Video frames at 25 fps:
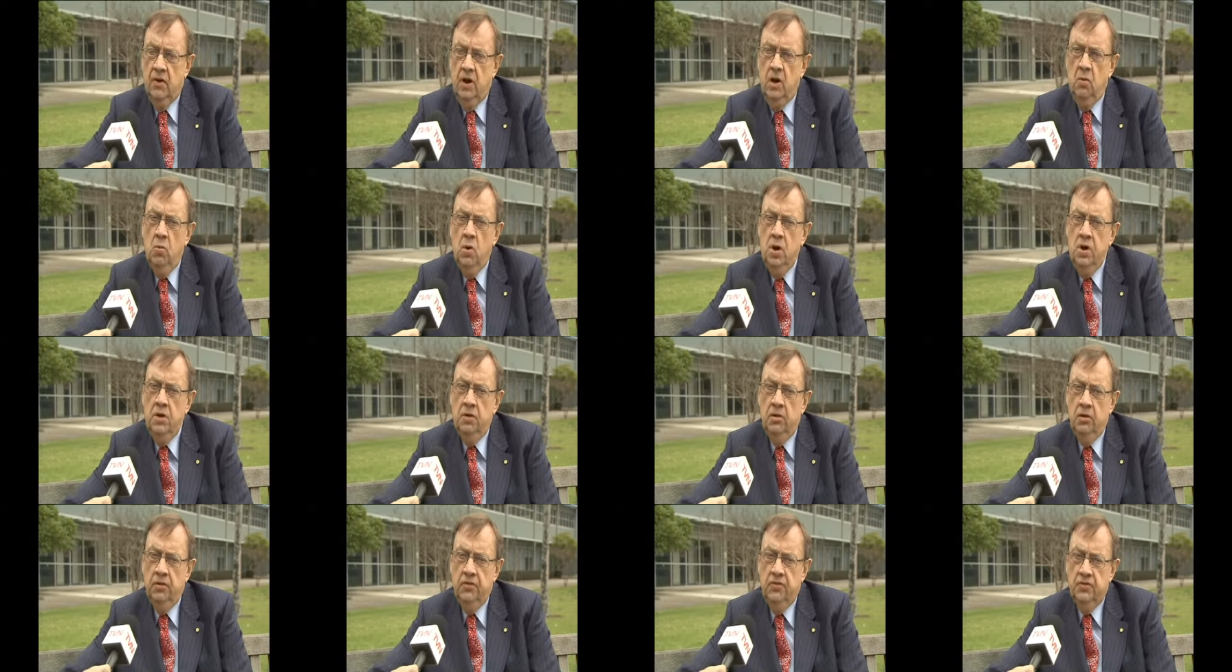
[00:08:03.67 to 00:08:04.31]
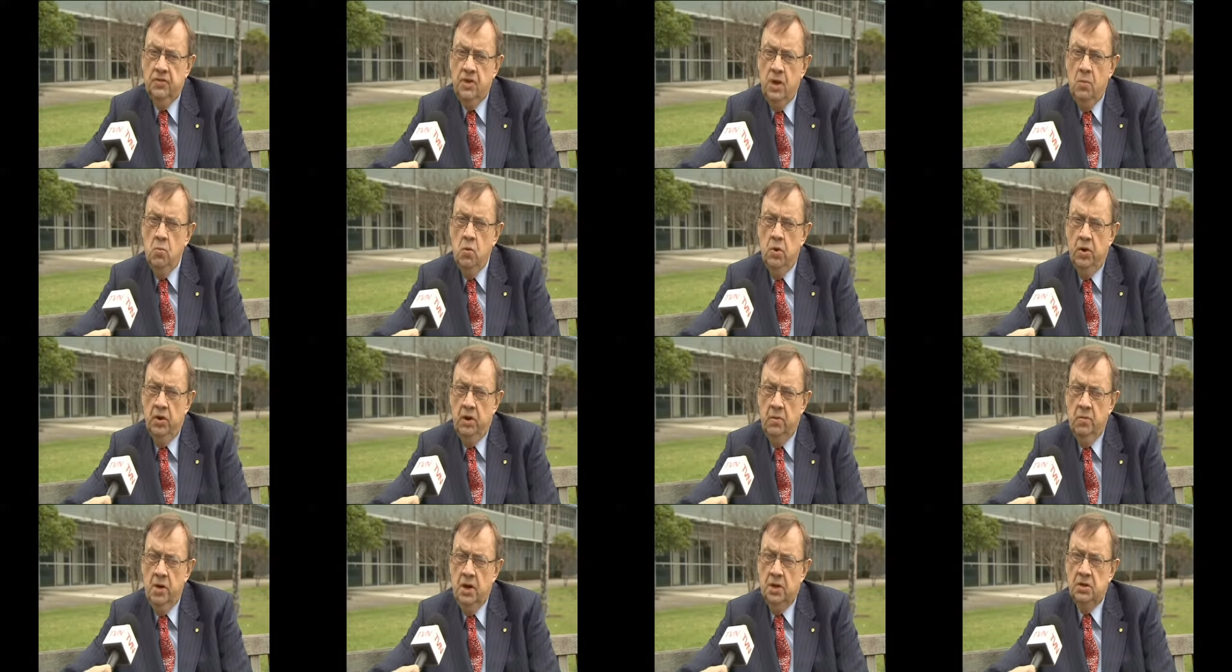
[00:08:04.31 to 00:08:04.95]
I wonder if somewhere
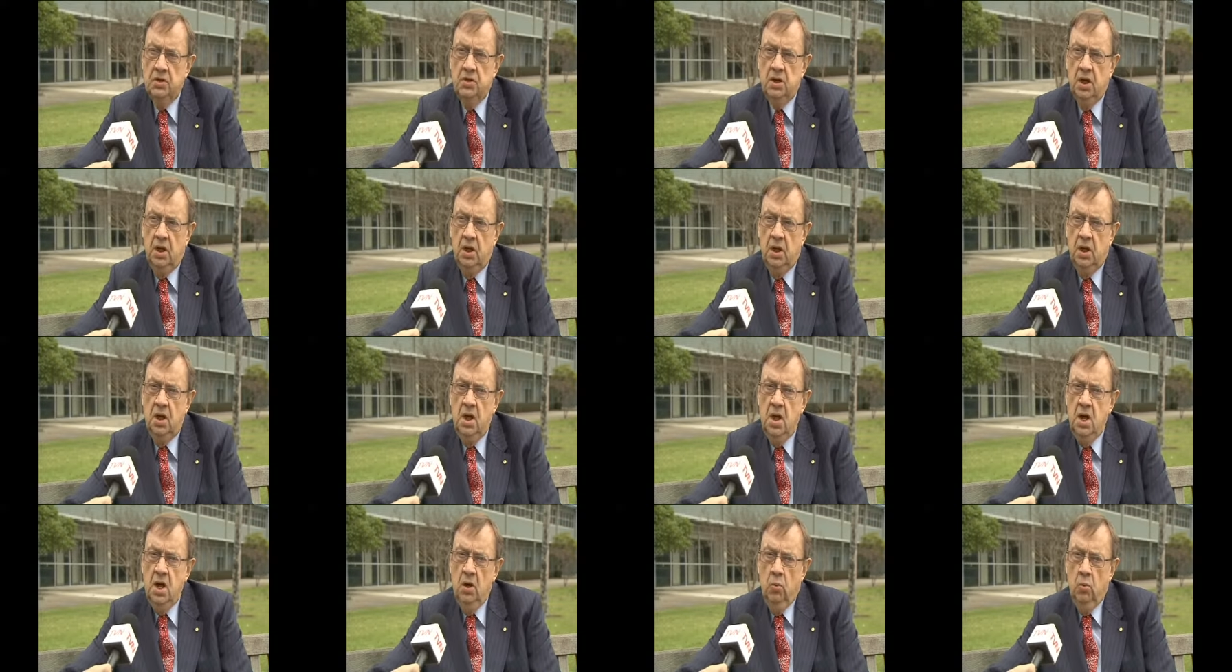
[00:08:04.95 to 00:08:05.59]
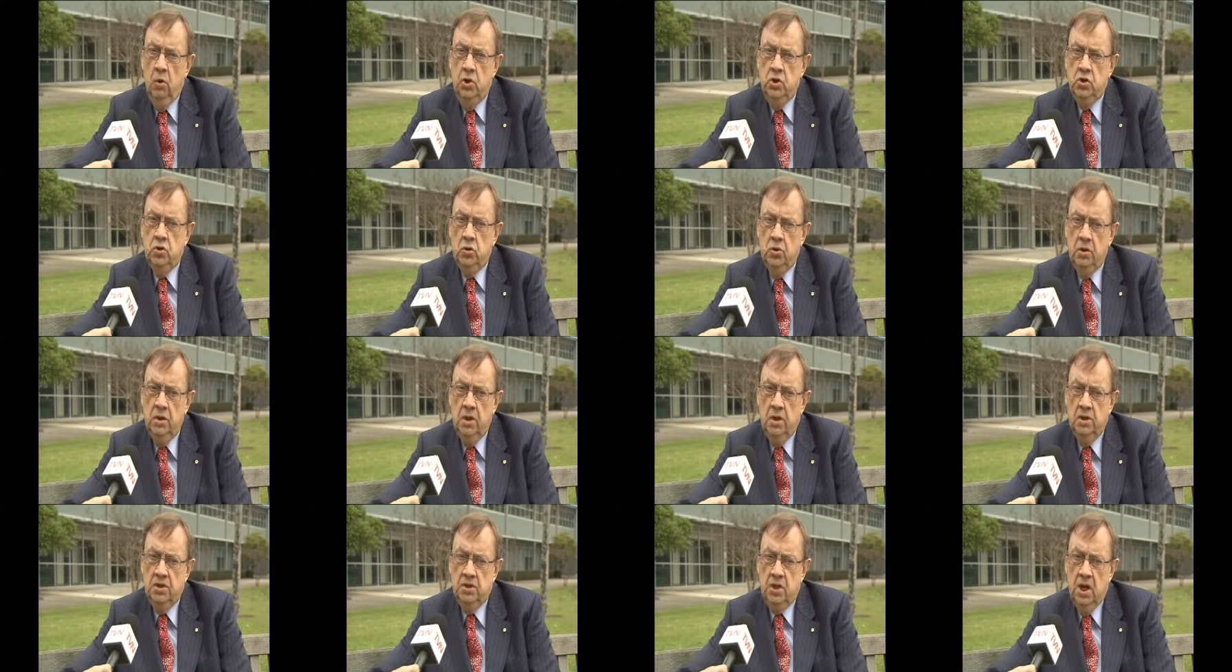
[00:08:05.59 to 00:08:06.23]
in amongst there we
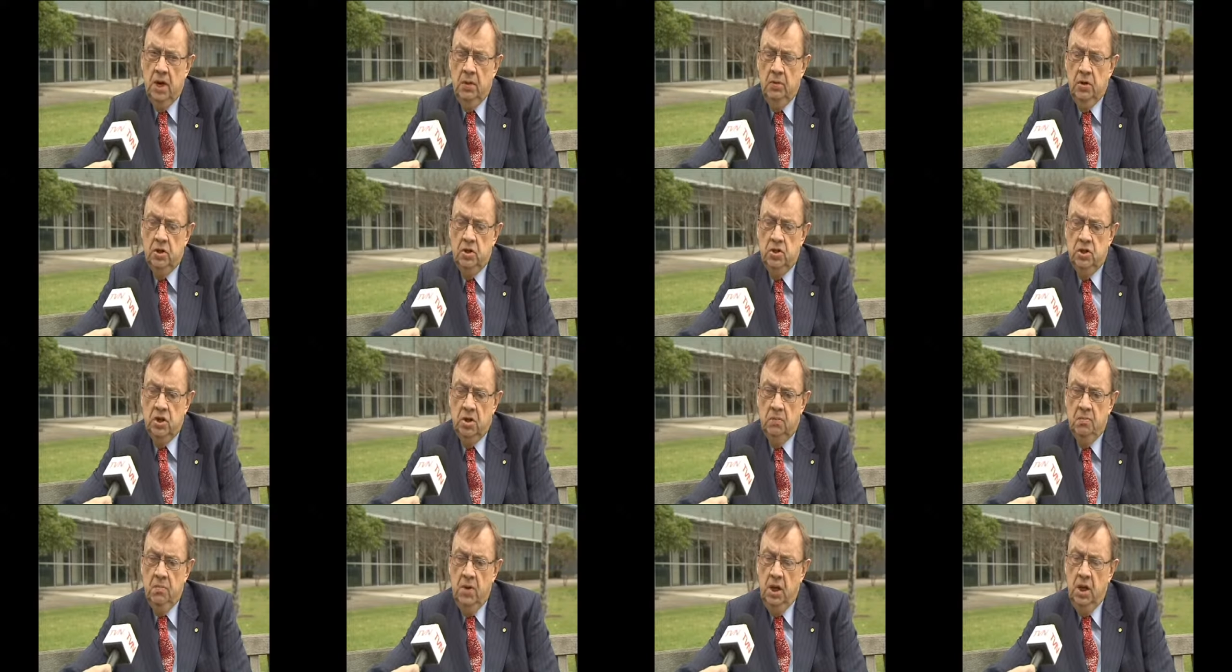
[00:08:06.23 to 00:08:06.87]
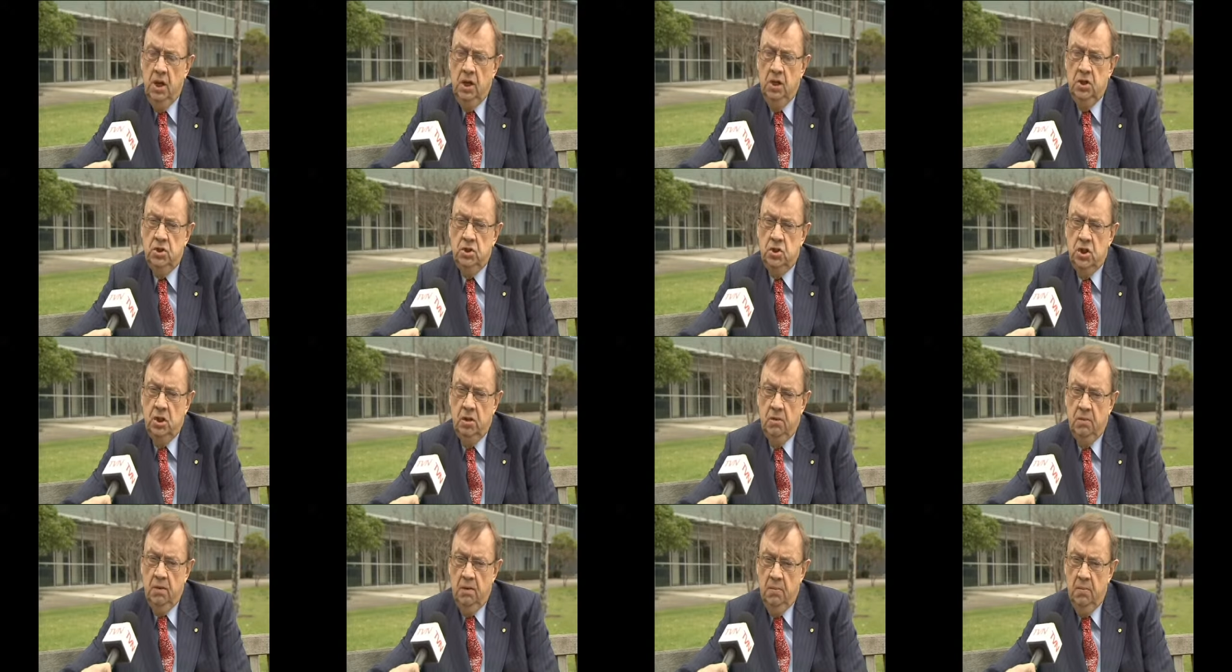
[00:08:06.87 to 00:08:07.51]
shouldn't establish a
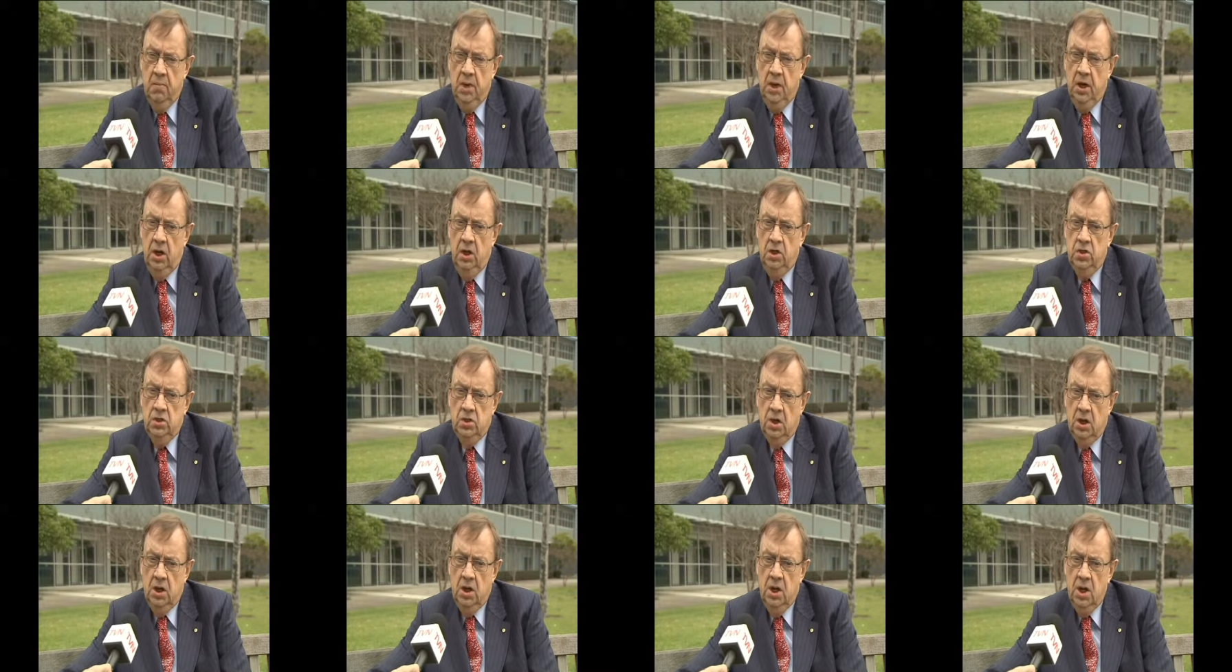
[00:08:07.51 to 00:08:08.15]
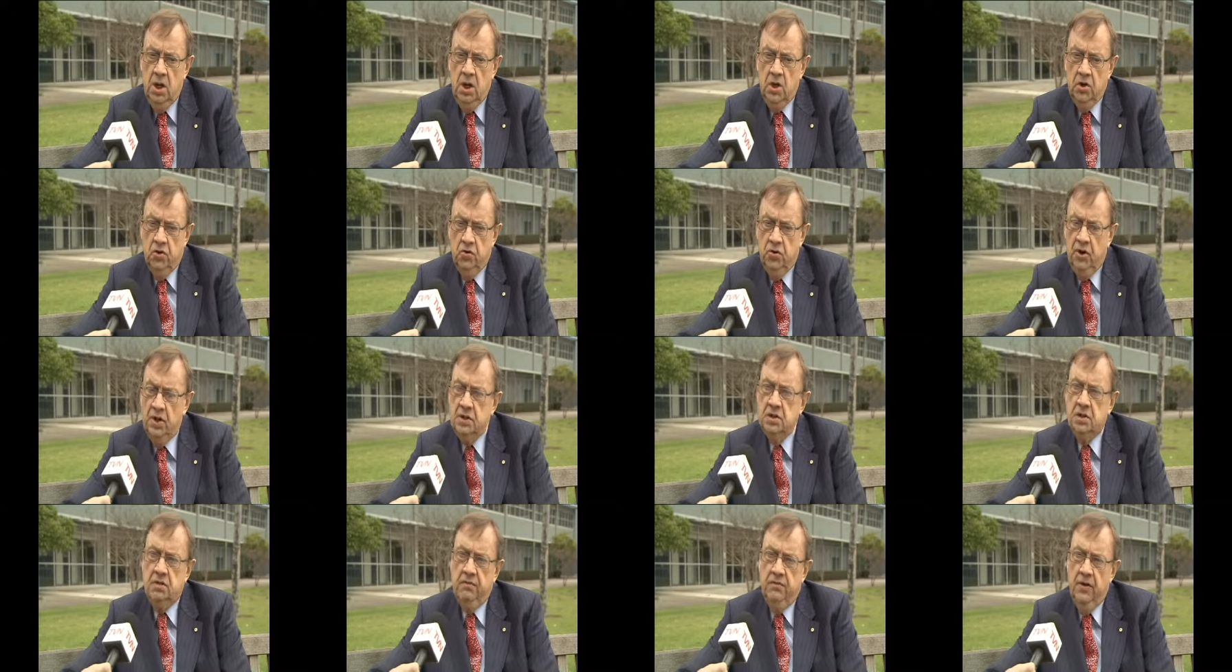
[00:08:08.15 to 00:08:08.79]
major, a major
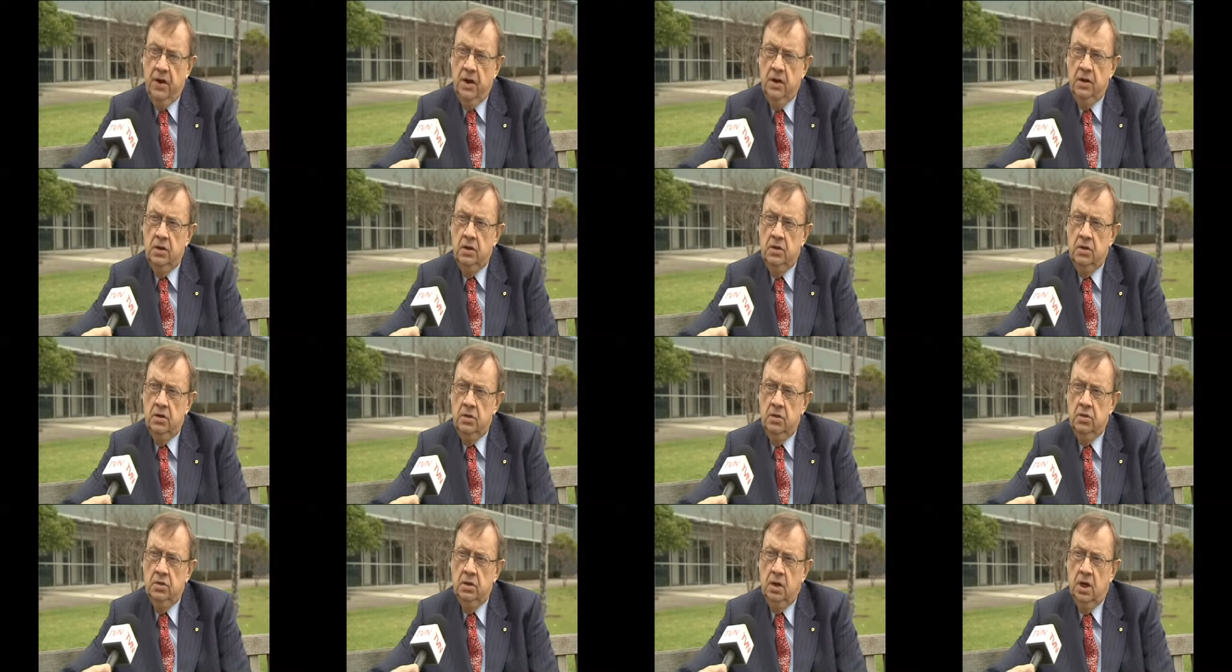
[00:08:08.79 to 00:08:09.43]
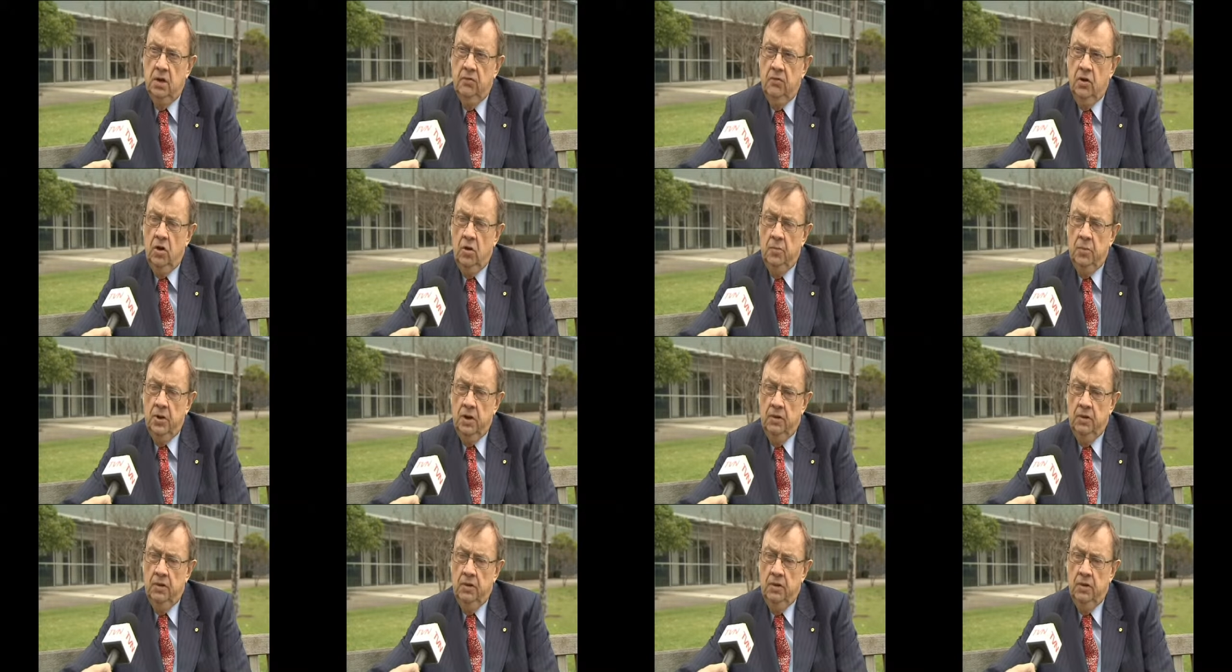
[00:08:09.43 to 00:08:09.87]
trust fund to, to give help.